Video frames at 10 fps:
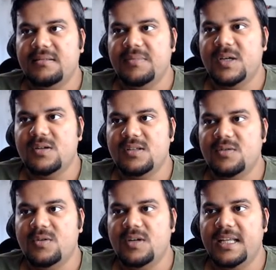because you
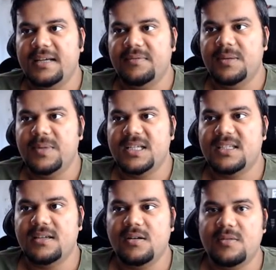don't have the
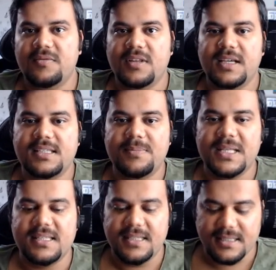pressure of the
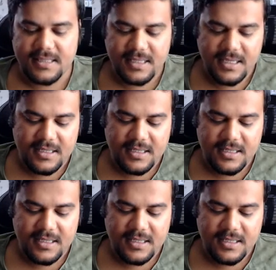expenses.